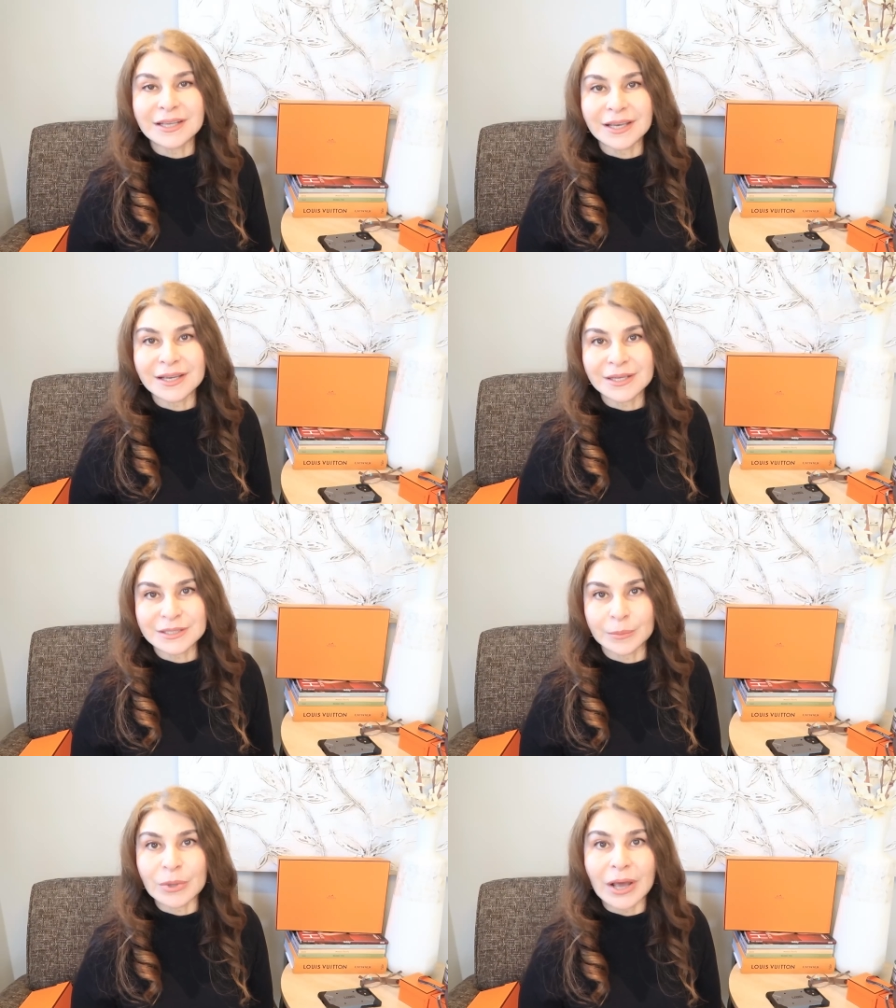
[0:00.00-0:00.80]
the
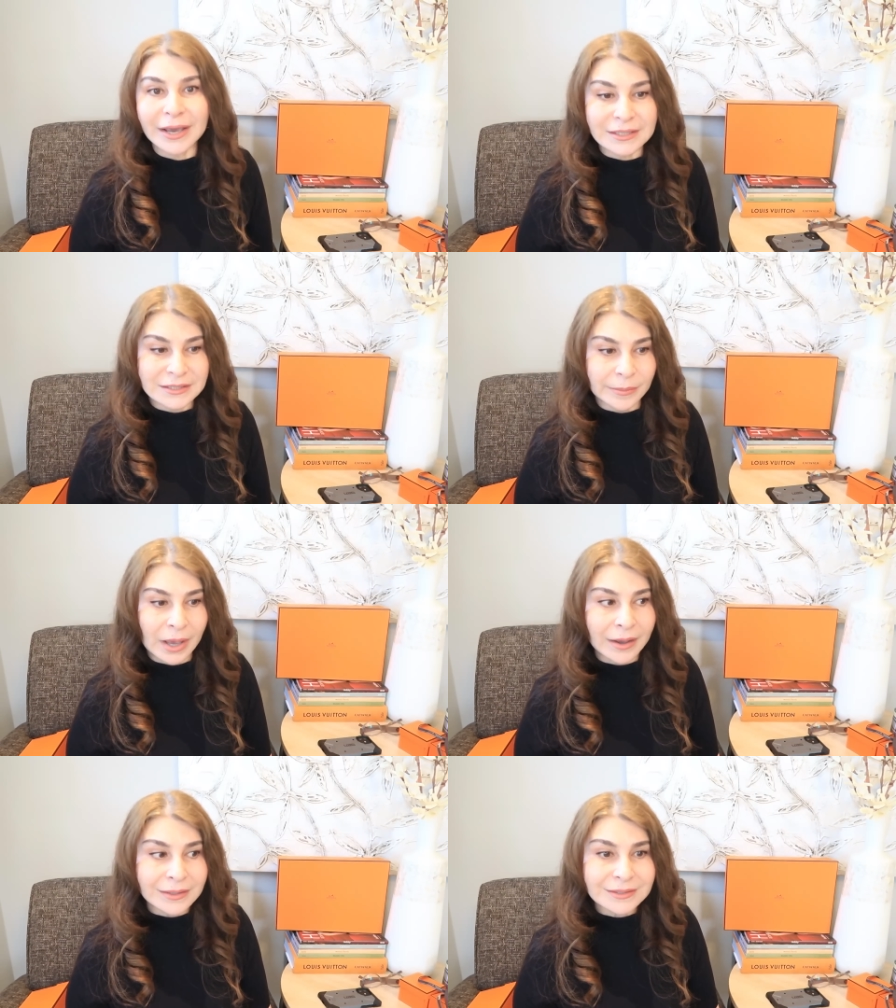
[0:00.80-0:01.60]
supply and
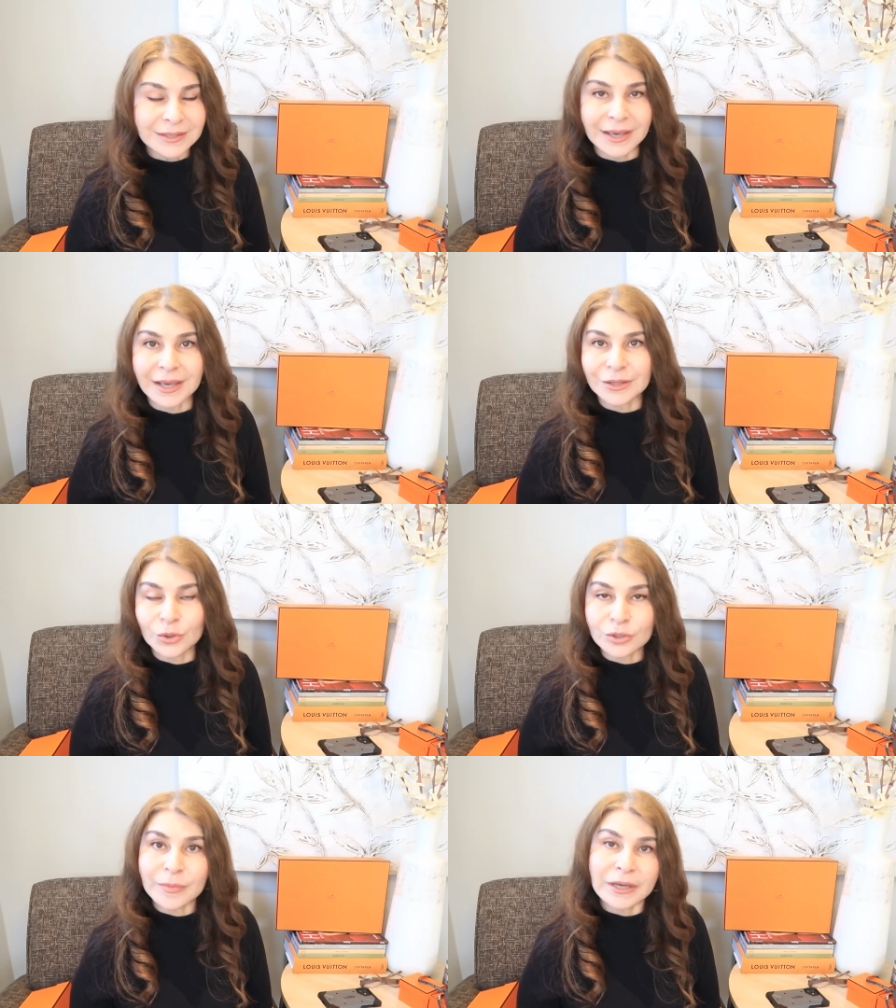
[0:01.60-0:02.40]
demand, and
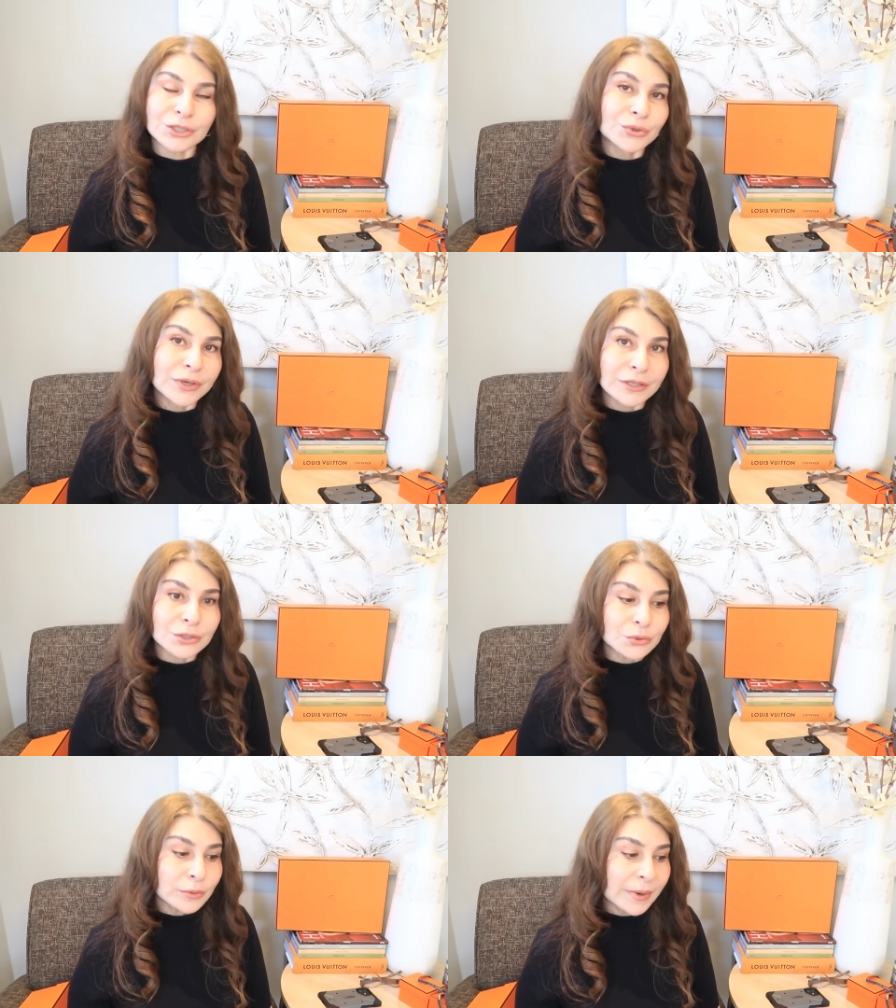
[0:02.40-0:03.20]
not much you can
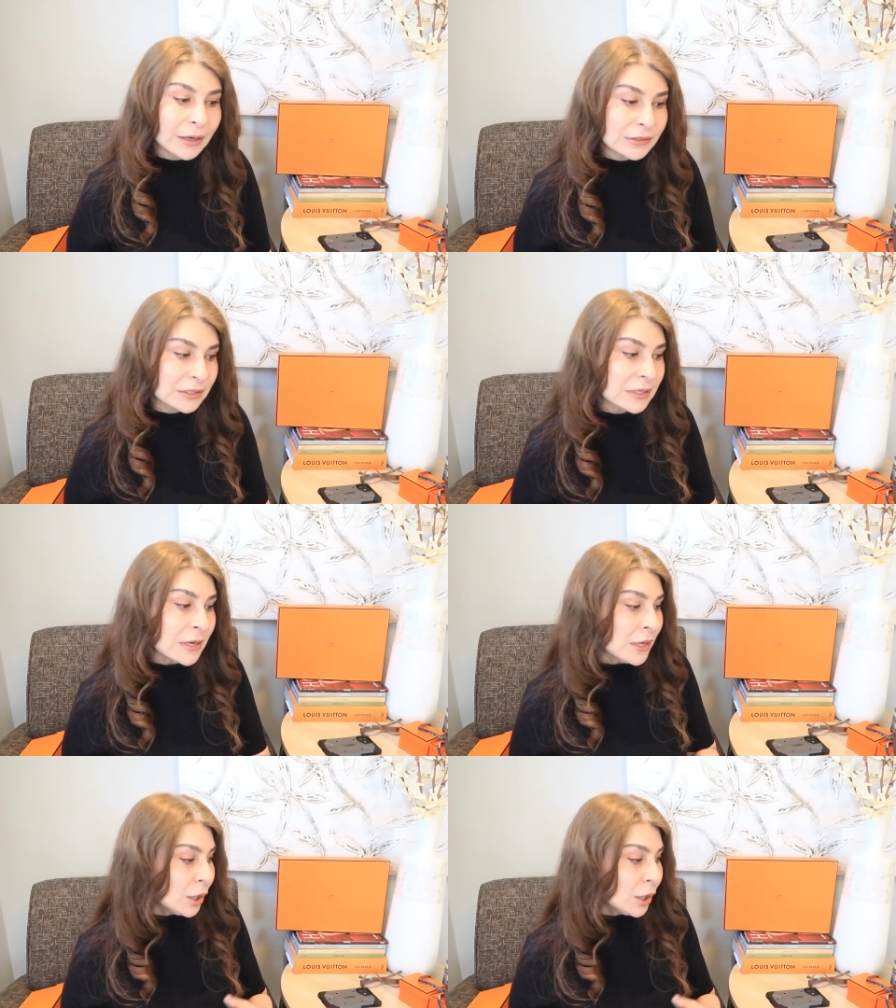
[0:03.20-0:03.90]
do about it.